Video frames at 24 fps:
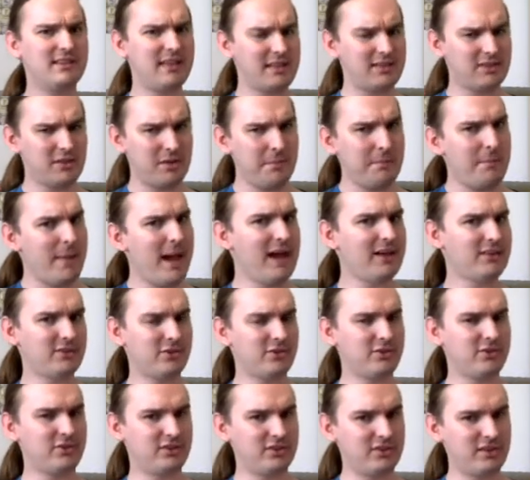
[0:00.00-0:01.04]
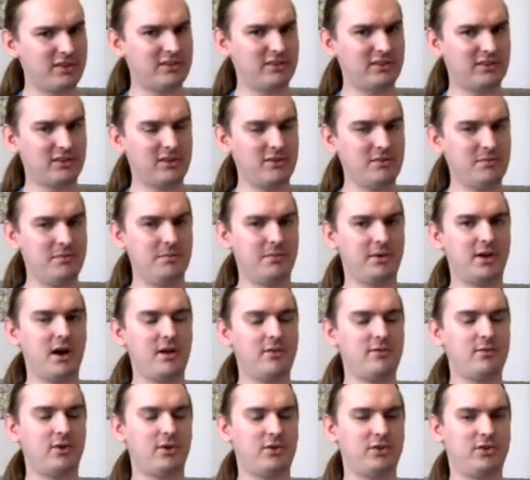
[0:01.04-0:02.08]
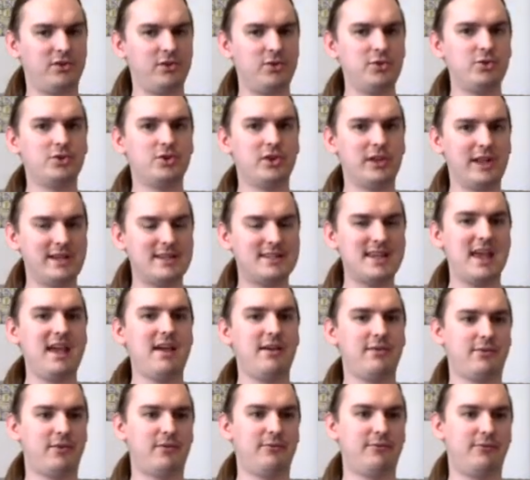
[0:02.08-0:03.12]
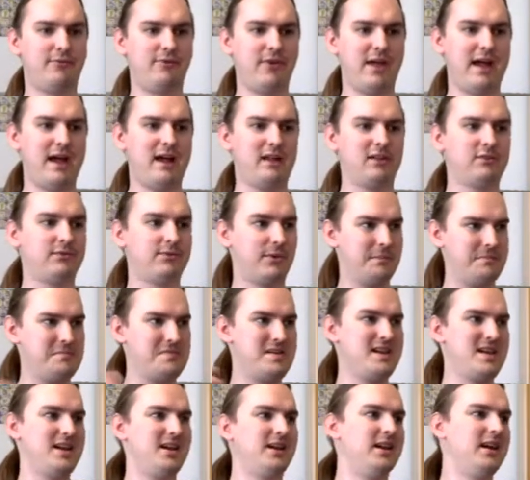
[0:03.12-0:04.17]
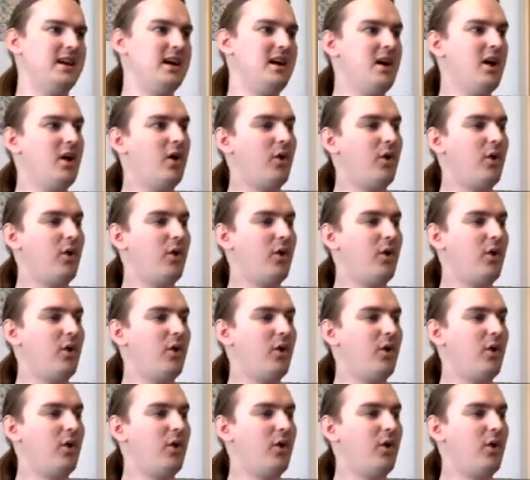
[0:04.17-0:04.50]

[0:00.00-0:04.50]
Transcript: that the Master System covers usually take from fans for being